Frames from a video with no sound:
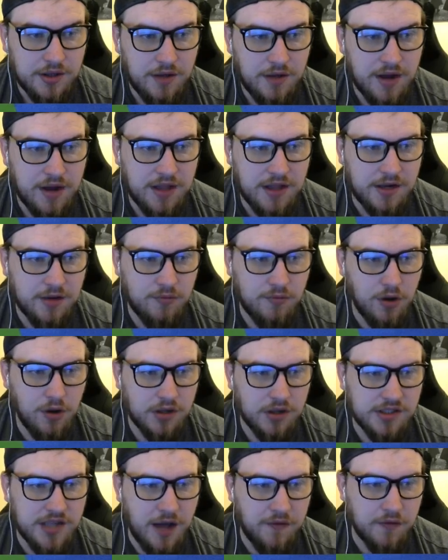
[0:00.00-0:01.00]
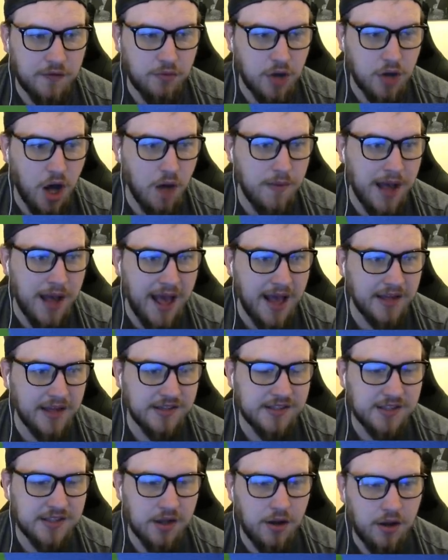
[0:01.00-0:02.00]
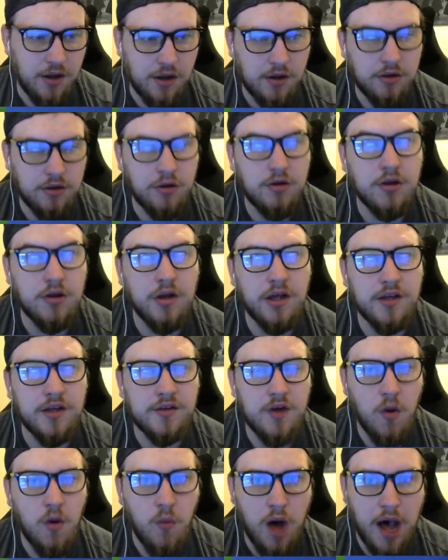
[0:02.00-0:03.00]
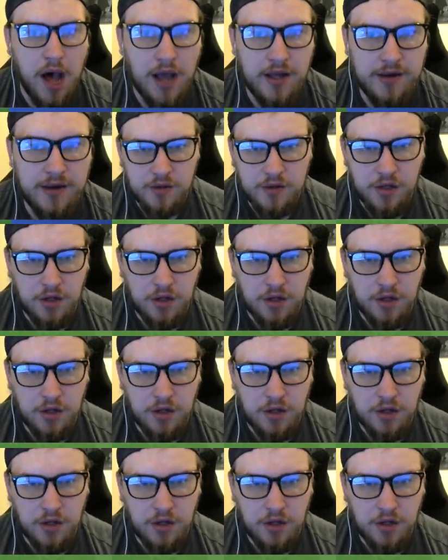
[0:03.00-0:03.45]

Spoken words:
really did. What is that from Gomez? Oh, luckily it's gone wide.